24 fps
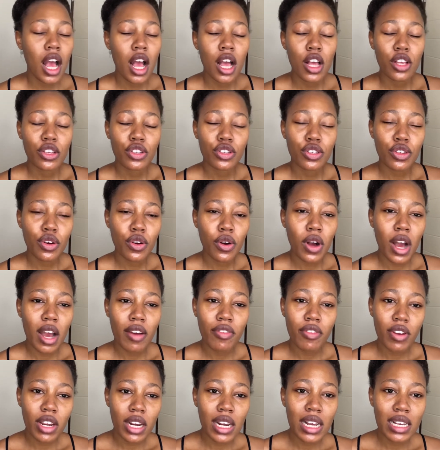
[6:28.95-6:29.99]
So I
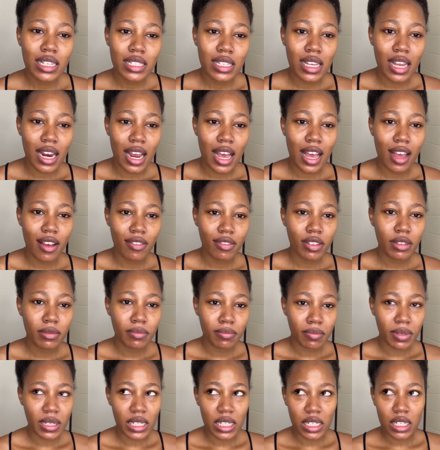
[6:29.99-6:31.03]
realized that I haven't
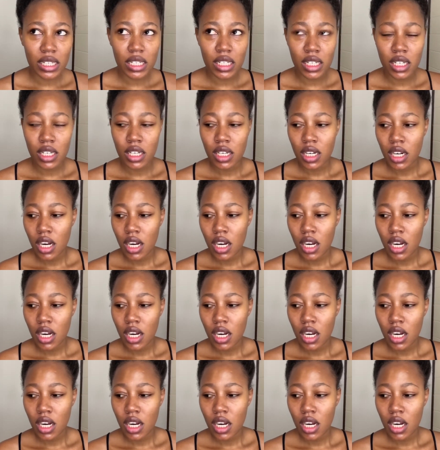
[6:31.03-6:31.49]
been